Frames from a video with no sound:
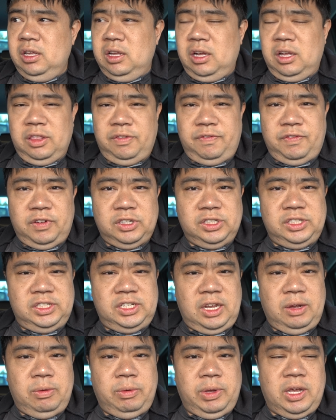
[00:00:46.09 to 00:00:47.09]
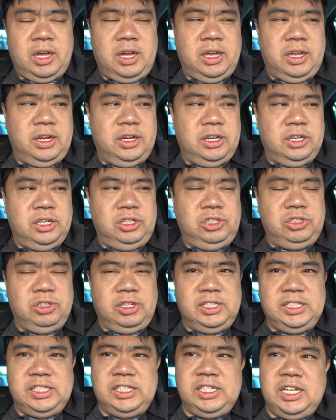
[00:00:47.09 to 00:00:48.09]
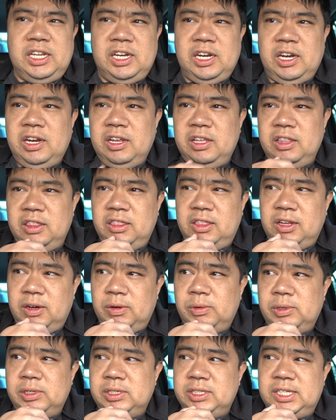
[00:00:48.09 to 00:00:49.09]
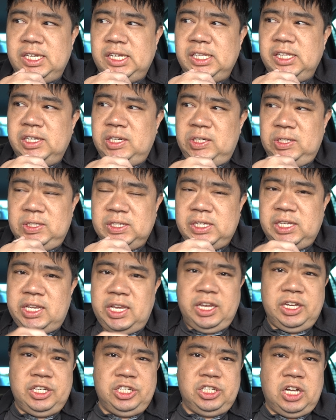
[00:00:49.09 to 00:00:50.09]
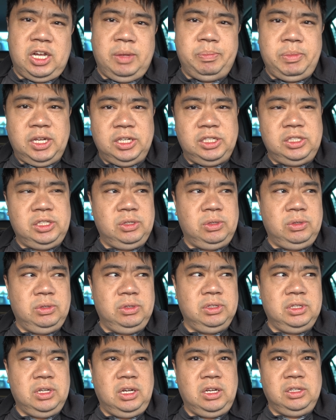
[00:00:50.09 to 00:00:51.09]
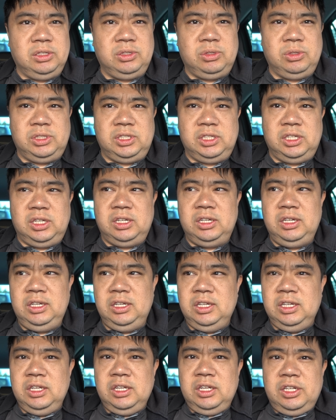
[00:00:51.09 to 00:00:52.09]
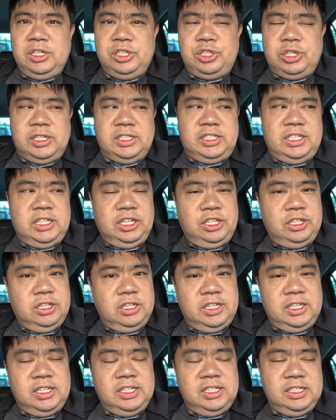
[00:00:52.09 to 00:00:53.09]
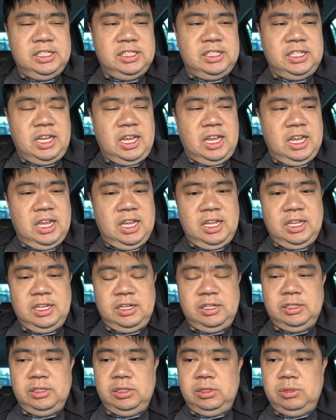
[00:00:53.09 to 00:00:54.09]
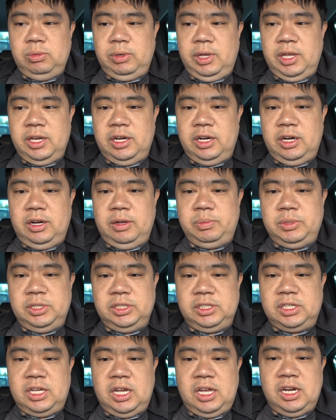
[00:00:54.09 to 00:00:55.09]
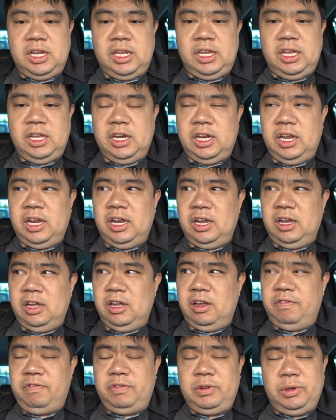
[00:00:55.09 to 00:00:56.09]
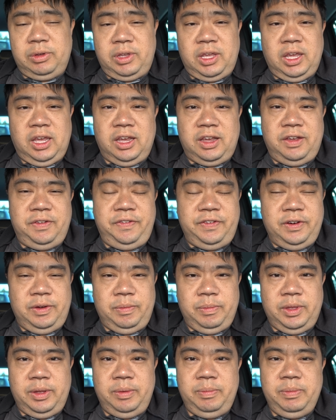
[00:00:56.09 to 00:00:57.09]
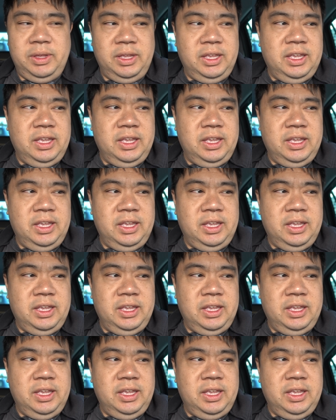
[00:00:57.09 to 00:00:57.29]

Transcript: on the first day we got here to Dresden. There was a little cake shop that sold all sorts of Dresden goodies, and we ended up just kind of eating a fruitcake from them,